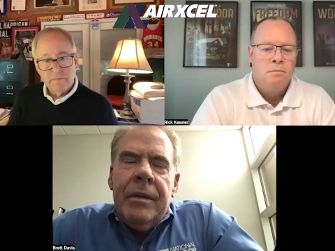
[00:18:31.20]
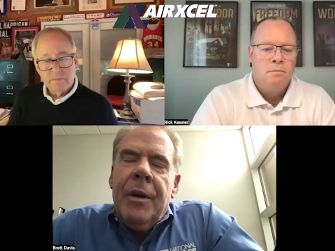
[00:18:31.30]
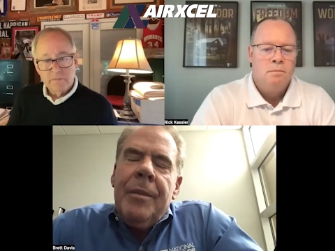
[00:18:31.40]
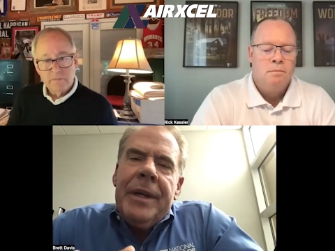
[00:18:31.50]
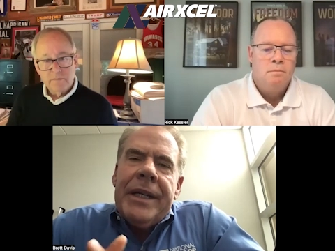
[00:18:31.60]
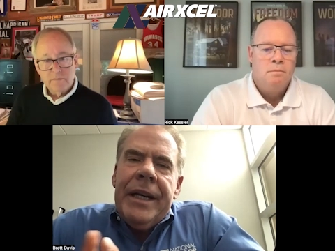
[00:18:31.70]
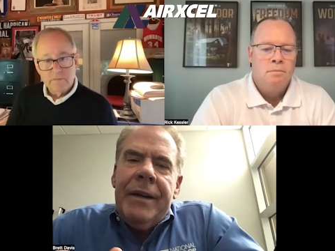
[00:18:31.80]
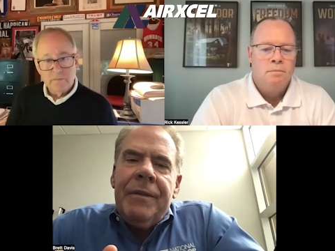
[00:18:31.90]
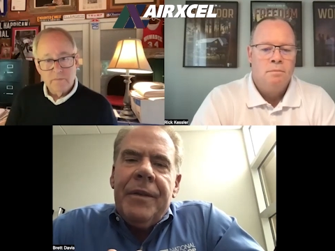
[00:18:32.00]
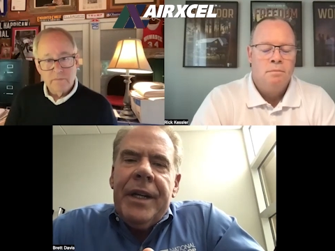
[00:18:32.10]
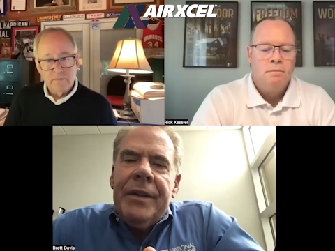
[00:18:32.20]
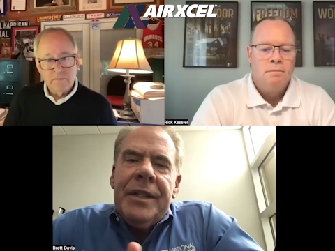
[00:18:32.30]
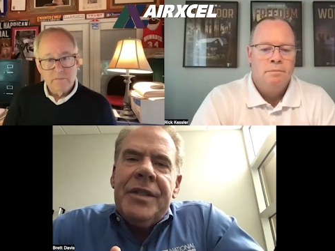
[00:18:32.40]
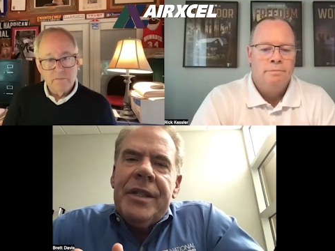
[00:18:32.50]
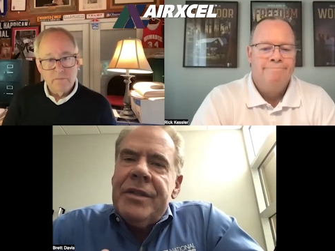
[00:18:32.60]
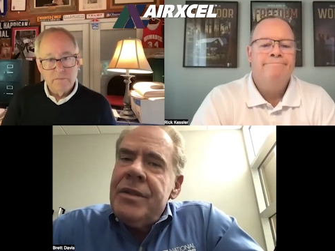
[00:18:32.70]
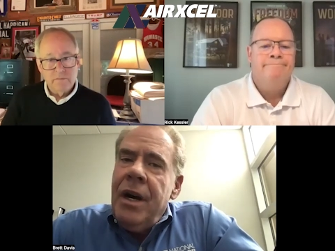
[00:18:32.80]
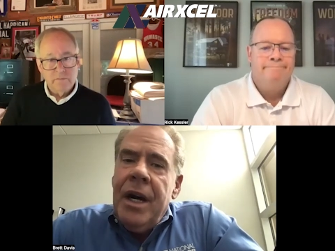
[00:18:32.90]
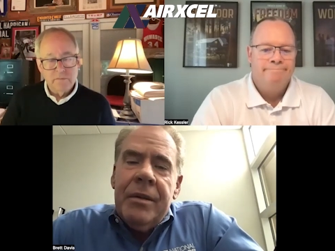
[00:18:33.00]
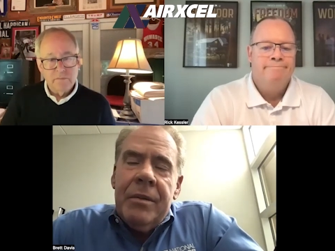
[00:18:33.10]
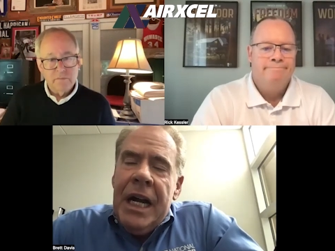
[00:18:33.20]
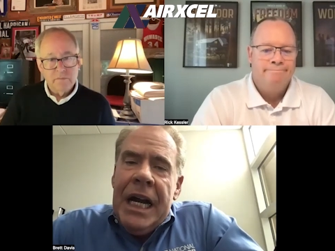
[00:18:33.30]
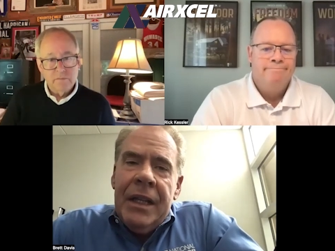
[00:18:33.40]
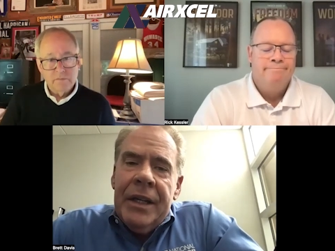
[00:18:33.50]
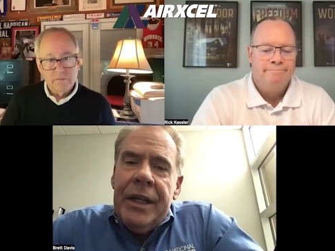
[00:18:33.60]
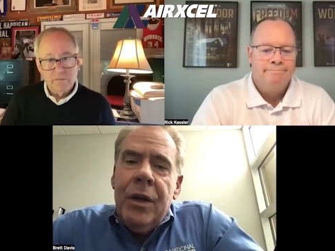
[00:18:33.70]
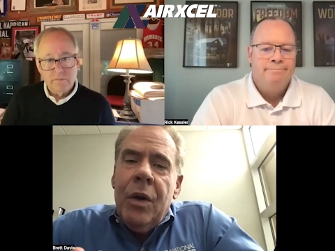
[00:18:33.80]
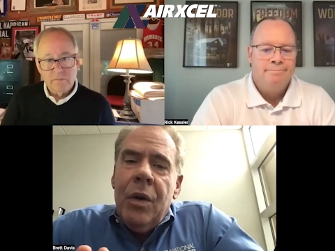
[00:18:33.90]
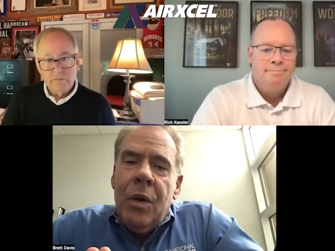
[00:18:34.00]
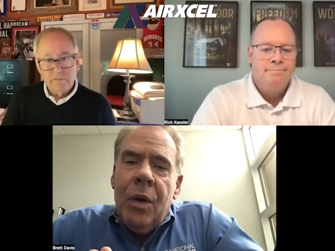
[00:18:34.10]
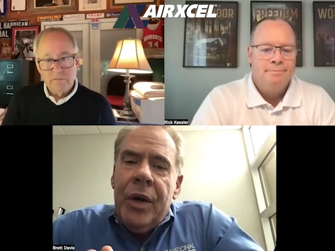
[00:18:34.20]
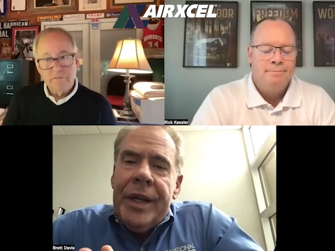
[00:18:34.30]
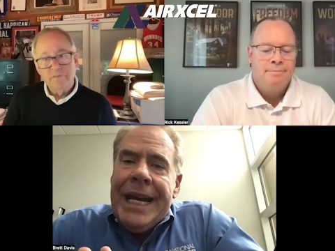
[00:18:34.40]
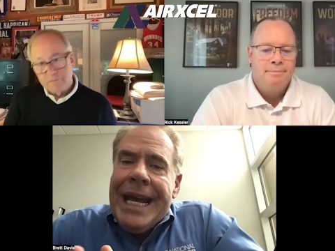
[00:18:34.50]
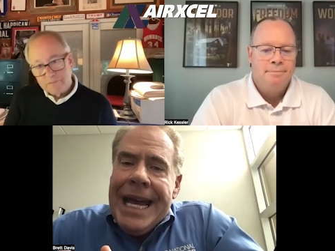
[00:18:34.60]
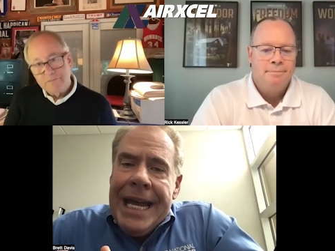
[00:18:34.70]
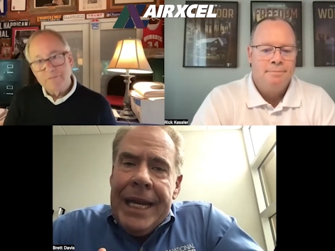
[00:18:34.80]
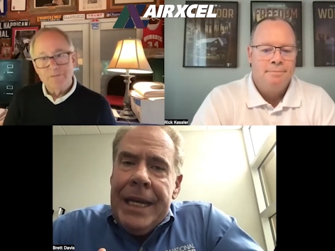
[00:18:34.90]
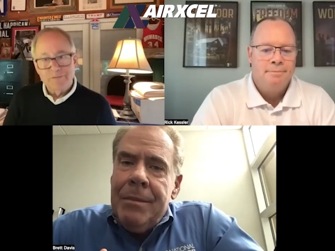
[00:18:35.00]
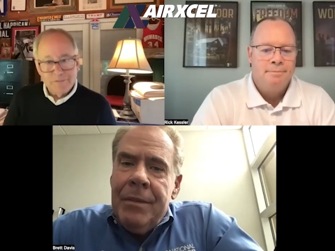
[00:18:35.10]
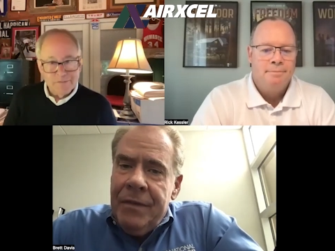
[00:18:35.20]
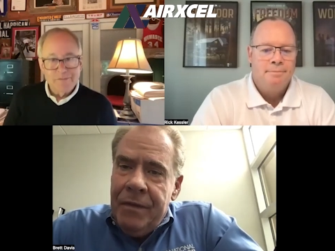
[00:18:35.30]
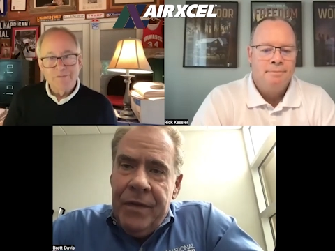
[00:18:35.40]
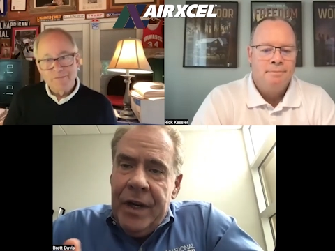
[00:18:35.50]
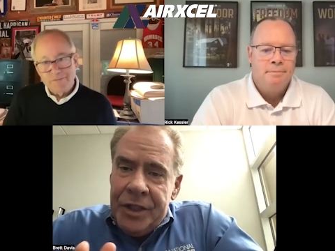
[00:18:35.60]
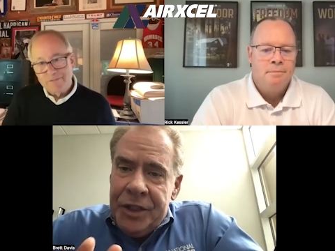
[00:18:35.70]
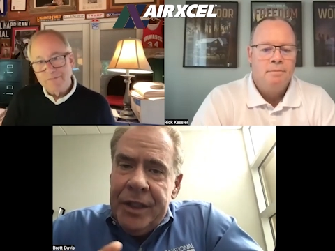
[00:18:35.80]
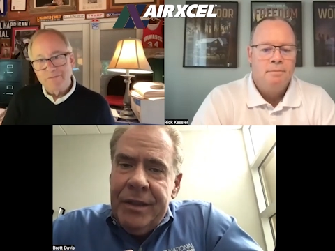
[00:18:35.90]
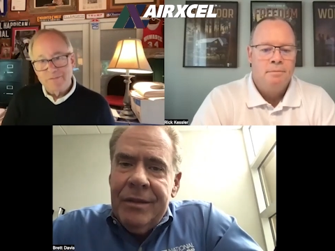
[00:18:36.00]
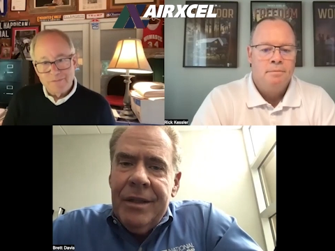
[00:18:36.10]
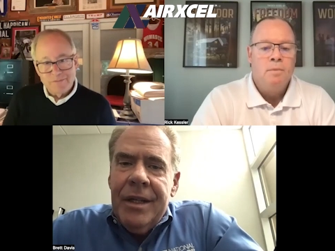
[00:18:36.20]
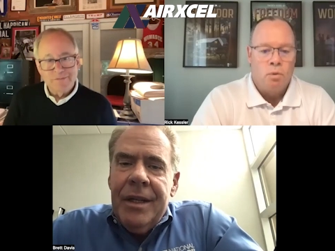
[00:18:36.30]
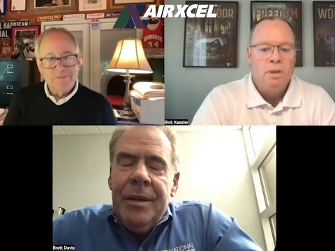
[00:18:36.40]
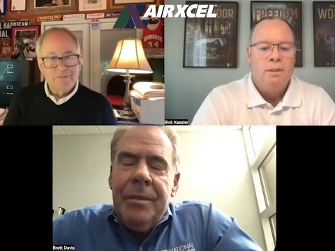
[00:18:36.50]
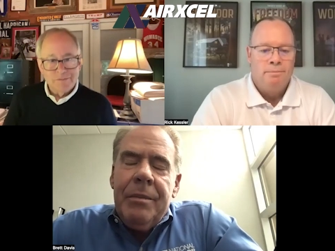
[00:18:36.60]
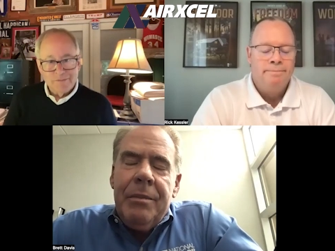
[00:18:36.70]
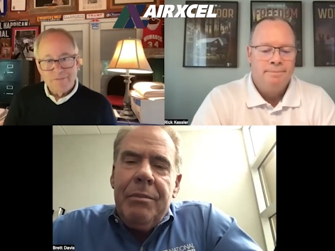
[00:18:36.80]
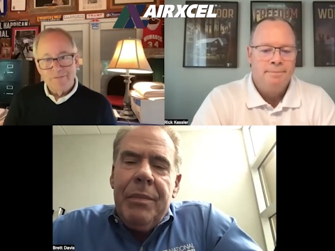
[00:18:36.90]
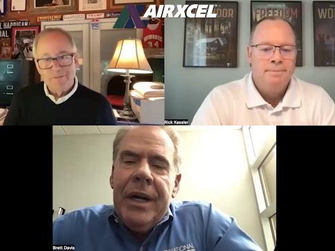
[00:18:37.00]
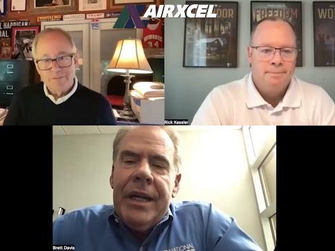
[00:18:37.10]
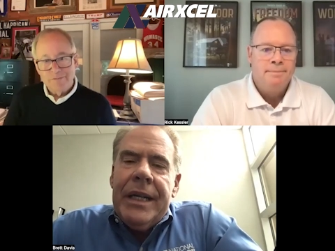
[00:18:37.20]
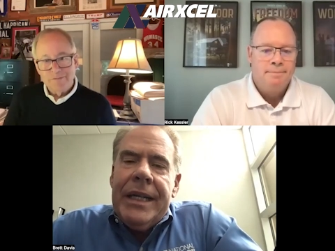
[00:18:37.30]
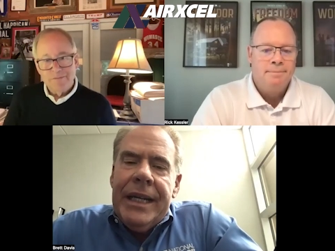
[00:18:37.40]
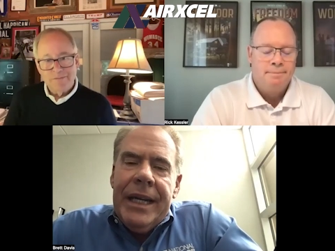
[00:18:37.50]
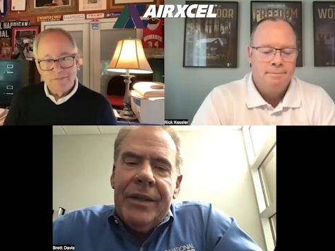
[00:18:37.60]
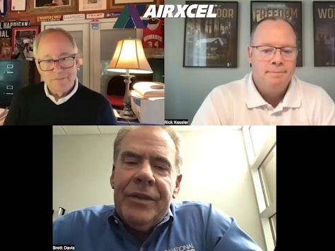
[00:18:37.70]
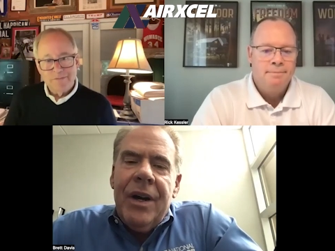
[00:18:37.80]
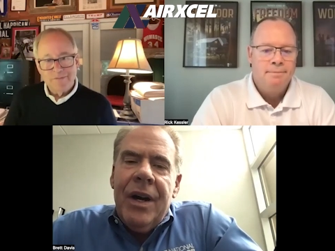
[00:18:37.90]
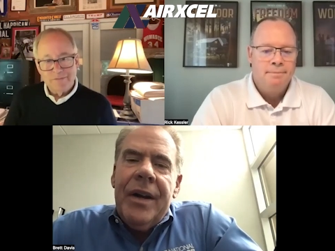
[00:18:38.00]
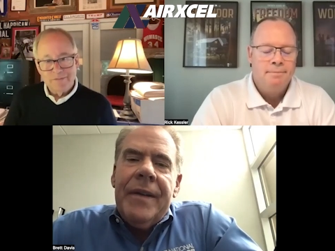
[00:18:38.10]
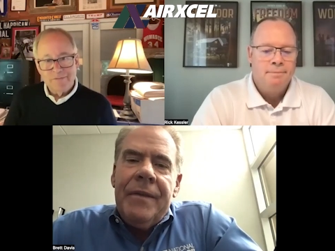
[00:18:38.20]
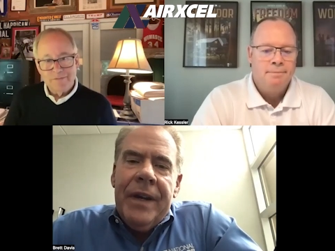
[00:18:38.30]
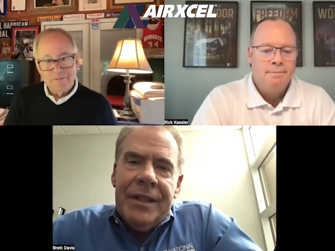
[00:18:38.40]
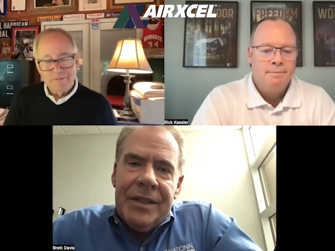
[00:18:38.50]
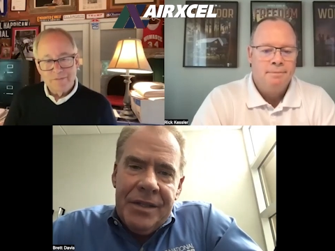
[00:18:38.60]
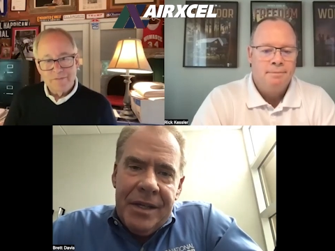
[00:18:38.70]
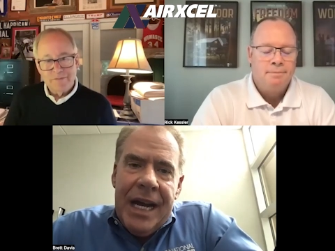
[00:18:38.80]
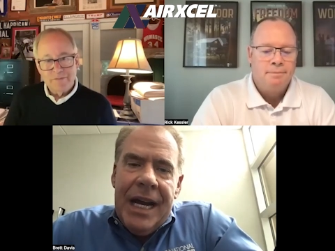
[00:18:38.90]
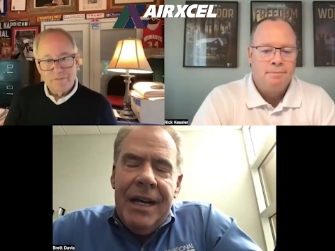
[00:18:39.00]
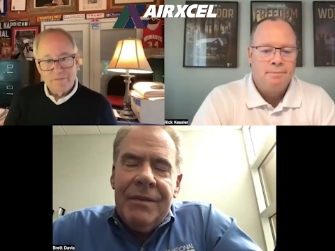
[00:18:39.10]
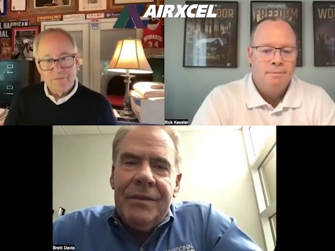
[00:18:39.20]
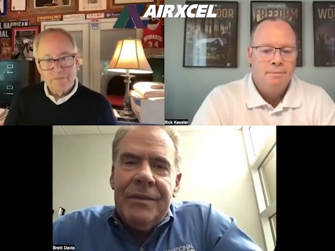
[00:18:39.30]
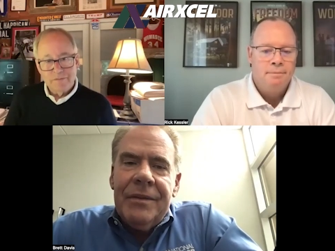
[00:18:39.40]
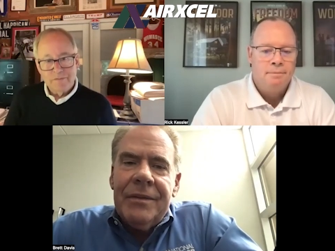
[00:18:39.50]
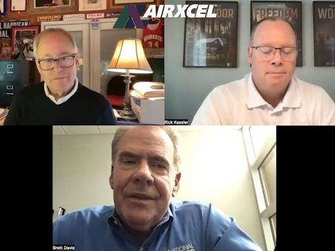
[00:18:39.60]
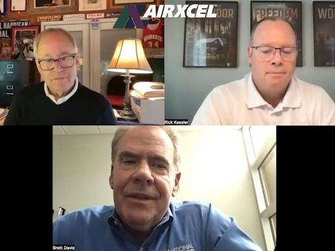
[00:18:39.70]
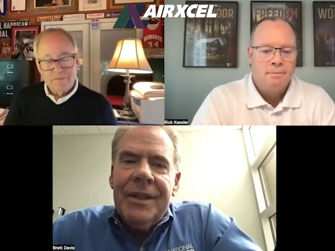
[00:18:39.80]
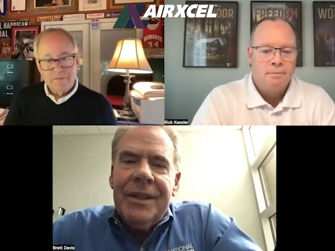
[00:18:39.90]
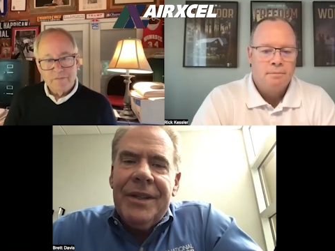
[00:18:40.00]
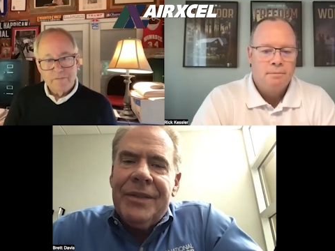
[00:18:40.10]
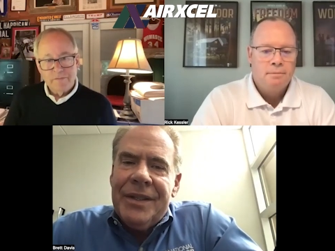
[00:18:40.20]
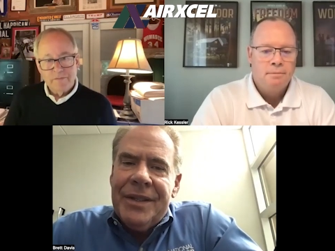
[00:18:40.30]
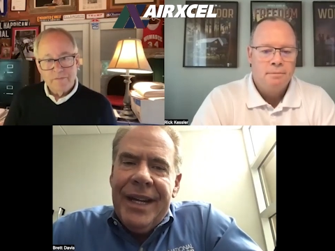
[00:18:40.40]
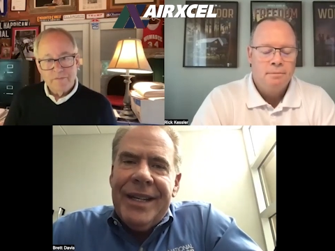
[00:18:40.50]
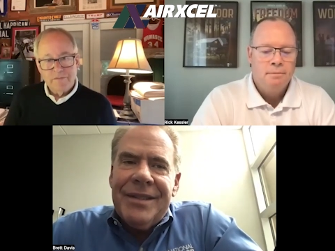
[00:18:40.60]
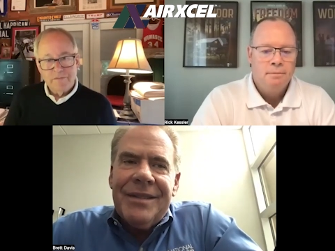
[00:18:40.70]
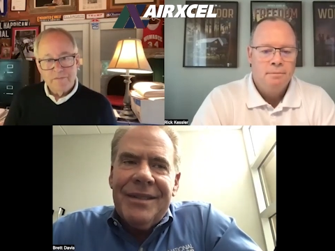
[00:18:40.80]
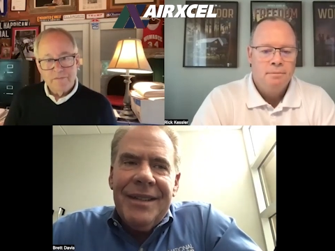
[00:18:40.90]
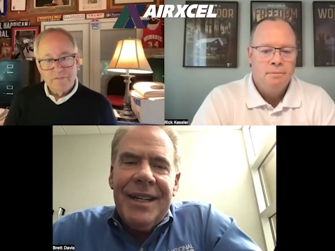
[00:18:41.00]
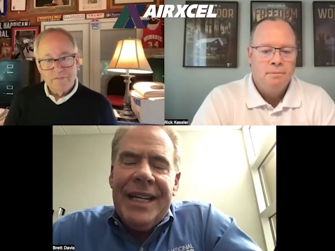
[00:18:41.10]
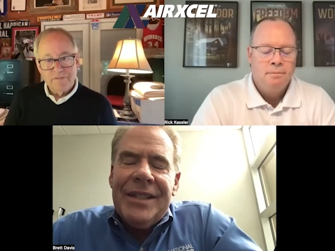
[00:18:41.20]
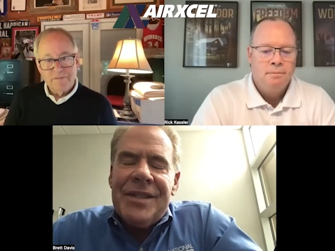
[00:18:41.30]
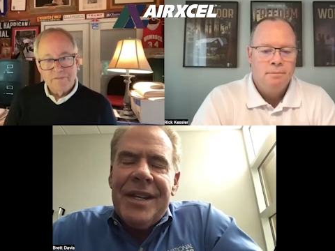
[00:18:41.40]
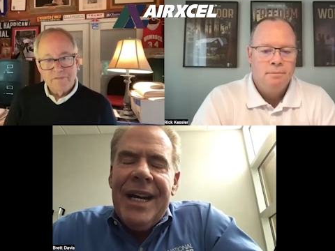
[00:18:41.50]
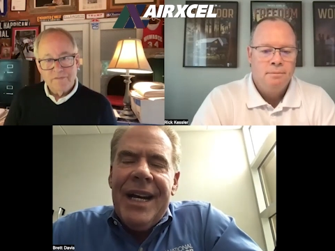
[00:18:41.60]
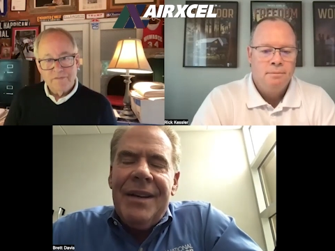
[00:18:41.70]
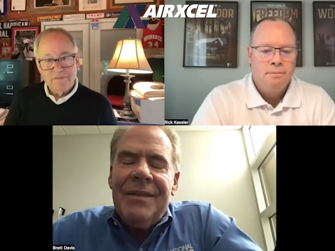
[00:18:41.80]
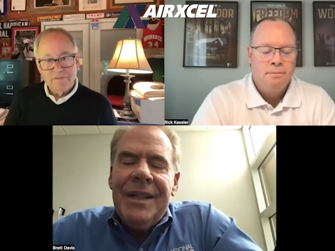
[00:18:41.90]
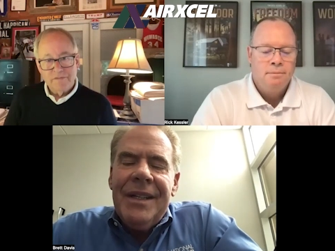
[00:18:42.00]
Speaker 1: Well, and be careful there. This is not a rally or an AIM function. Okay. But yes, our event staff, because it takes a staff,